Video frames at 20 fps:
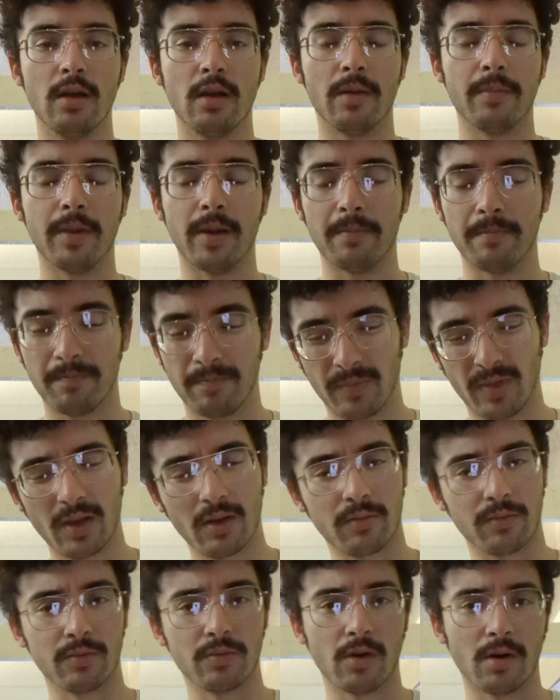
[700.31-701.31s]
I mean, I
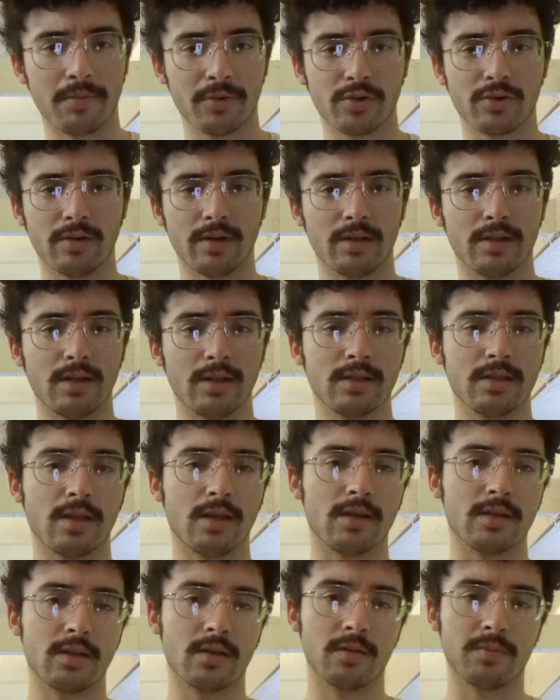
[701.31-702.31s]
think Robert Jordan did
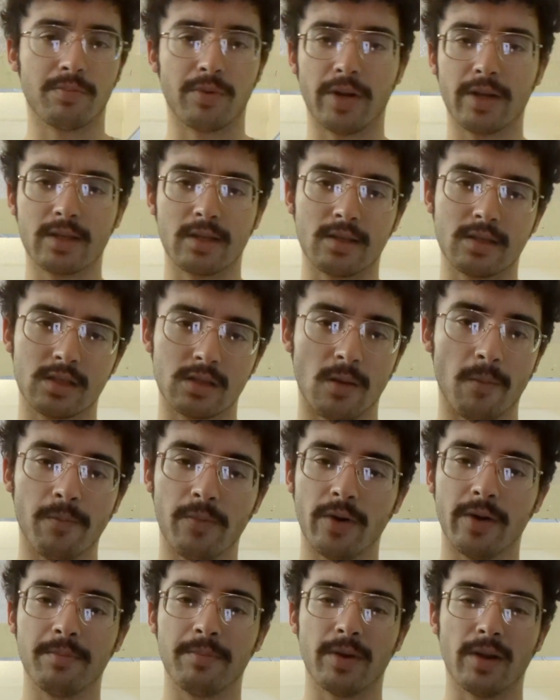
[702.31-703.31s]
take breaks at some point,